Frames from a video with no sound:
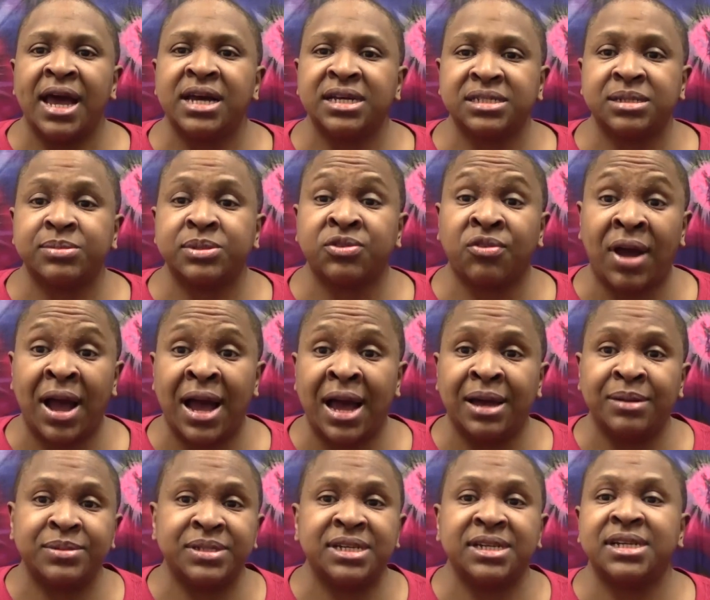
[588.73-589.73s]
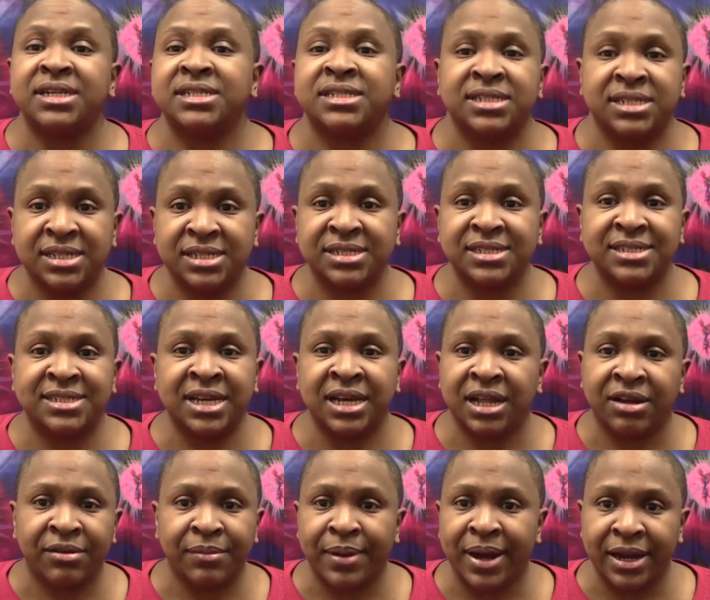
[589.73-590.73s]
Subscribe,
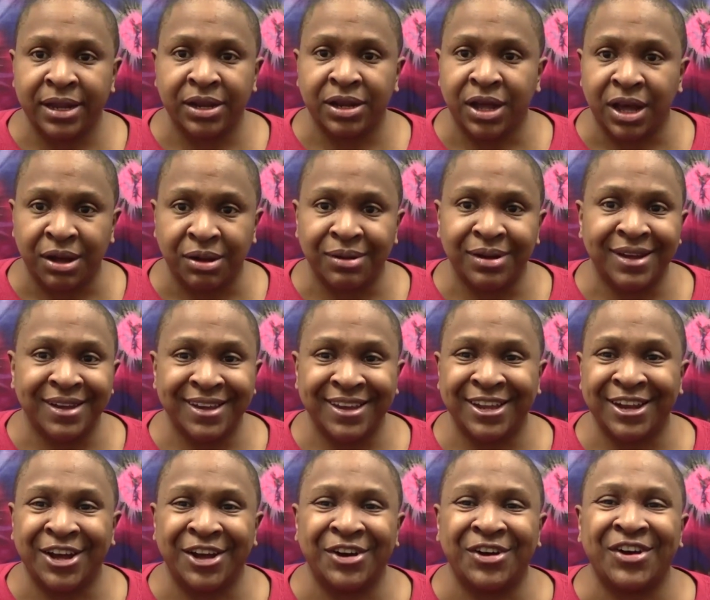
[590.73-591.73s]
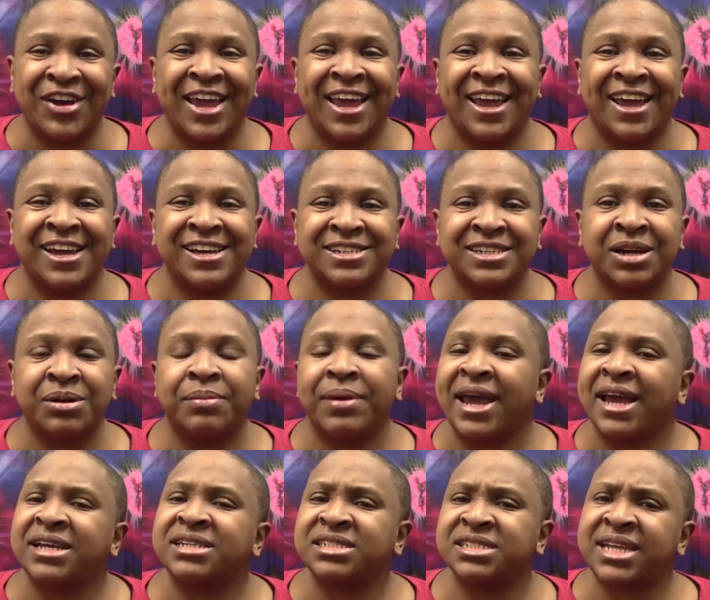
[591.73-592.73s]
tell everybody no, and come
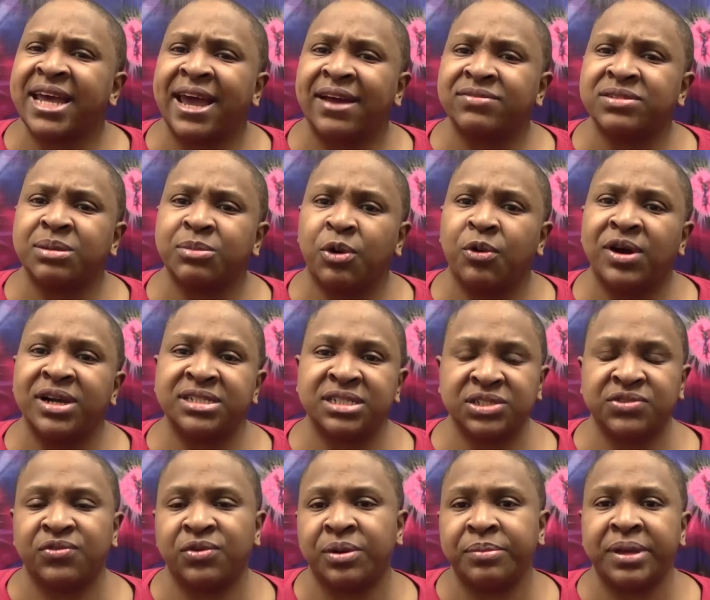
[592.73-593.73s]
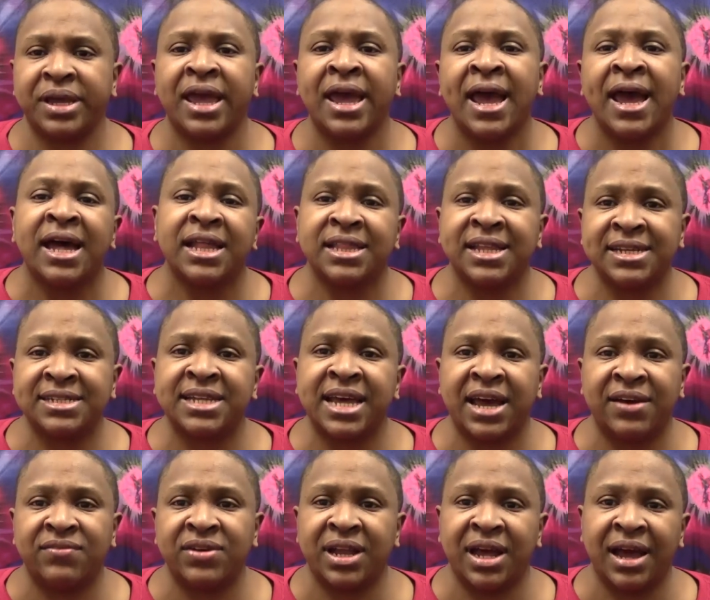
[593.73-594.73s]
back and just have some questions for me. Let's
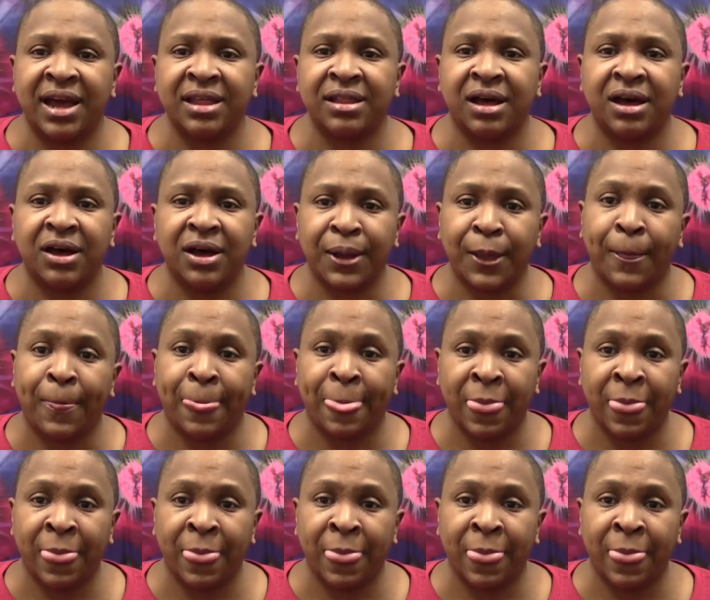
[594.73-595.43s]
have a dialogue.